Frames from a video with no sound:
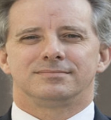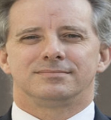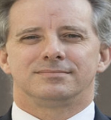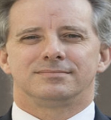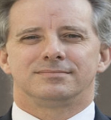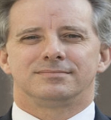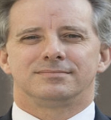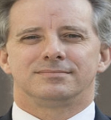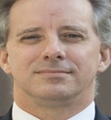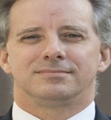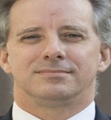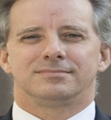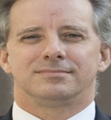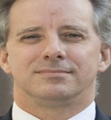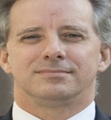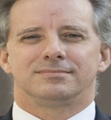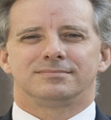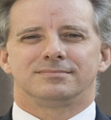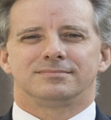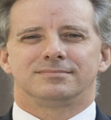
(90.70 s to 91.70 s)

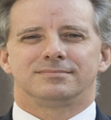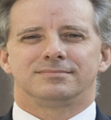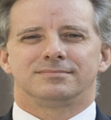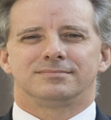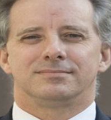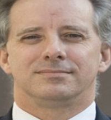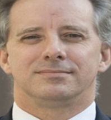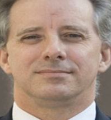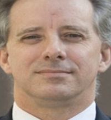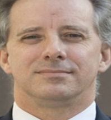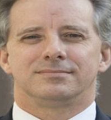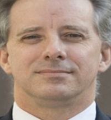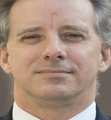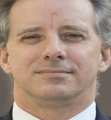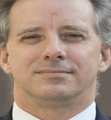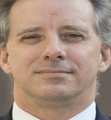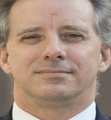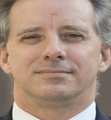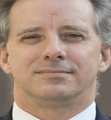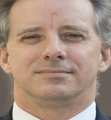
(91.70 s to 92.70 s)

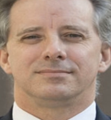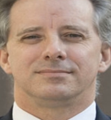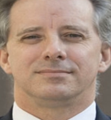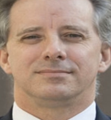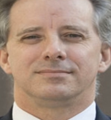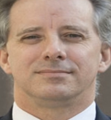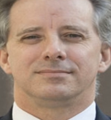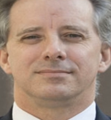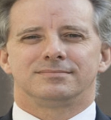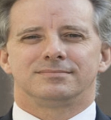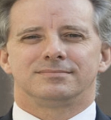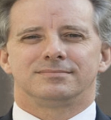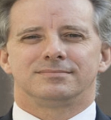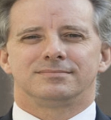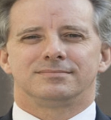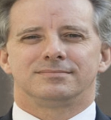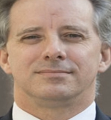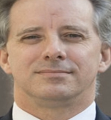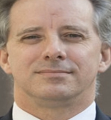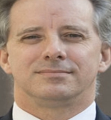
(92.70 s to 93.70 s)

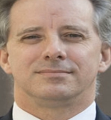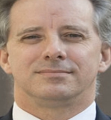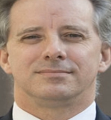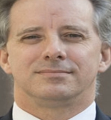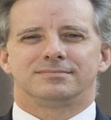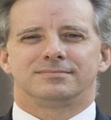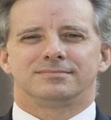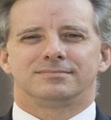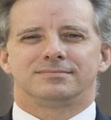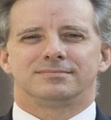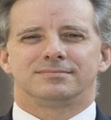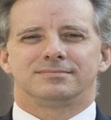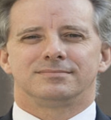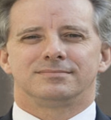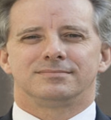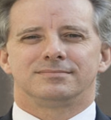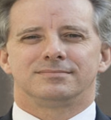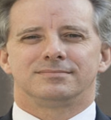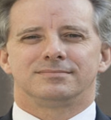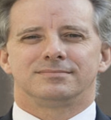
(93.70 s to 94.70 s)

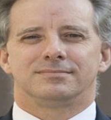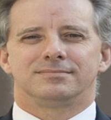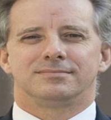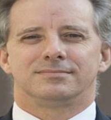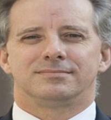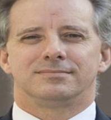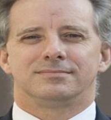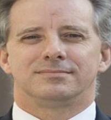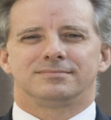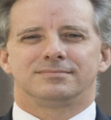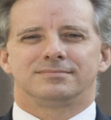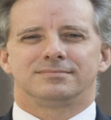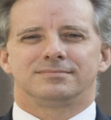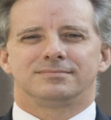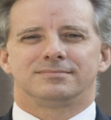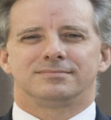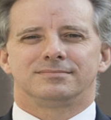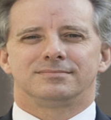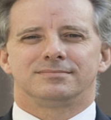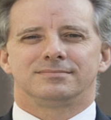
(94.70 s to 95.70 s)

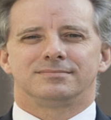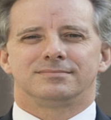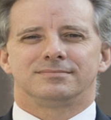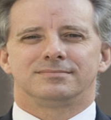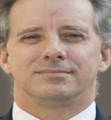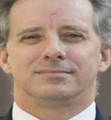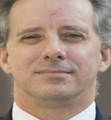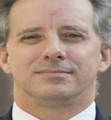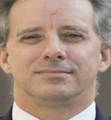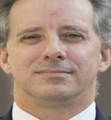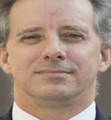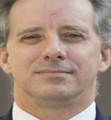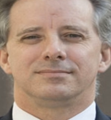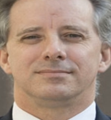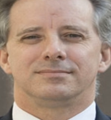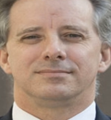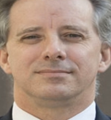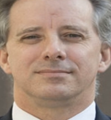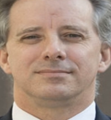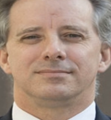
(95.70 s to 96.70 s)

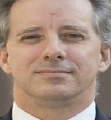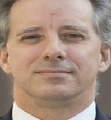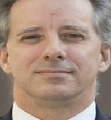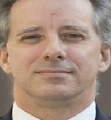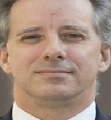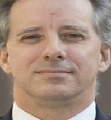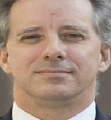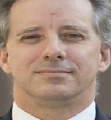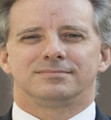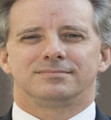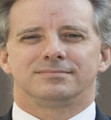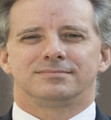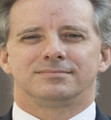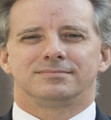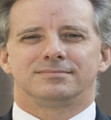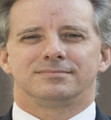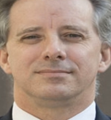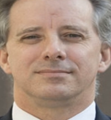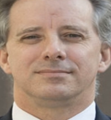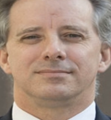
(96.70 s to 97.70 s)

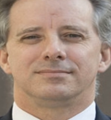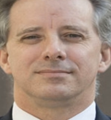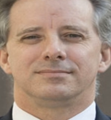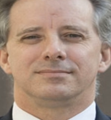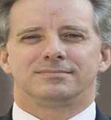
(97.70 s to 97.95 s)
This is a still picture; no speech is visible.